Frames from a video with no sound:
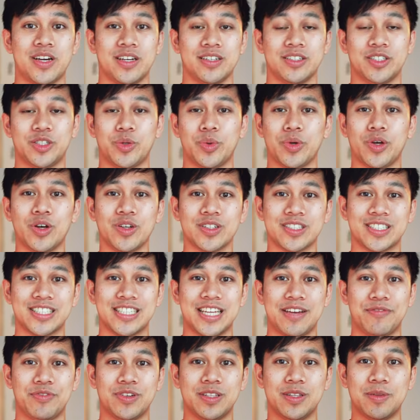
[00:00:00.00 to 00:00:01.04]
So we've got
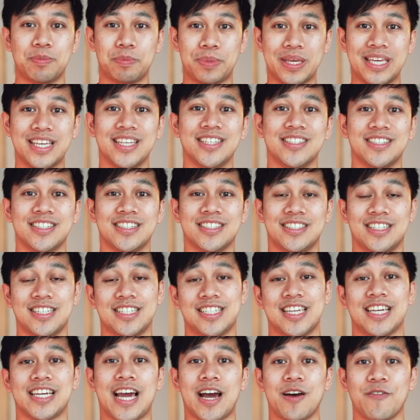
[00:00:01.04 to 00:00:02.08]
seven pieces to
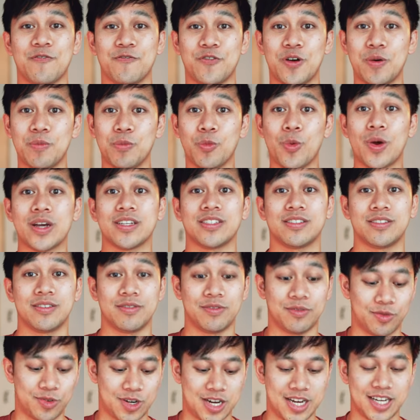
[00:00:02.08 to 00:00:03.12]
check out from
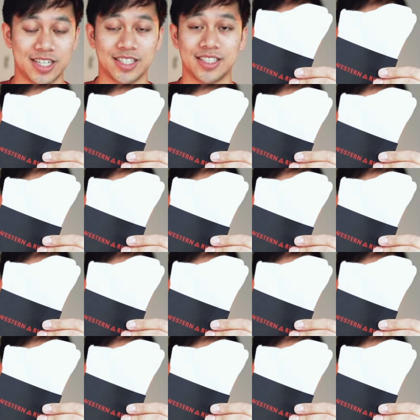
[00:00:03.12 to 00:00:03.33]
Western Rise.